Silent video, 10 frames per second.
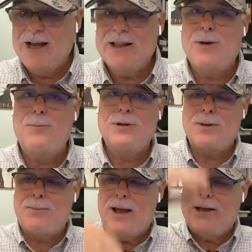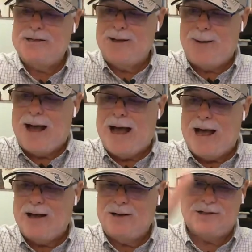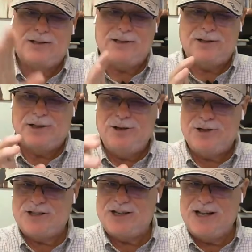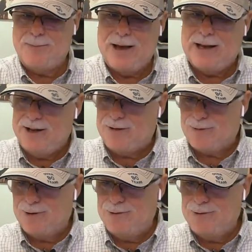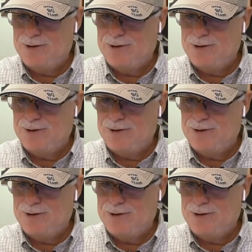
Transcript: They would put the bellies up high because clearly you could sneak a belly through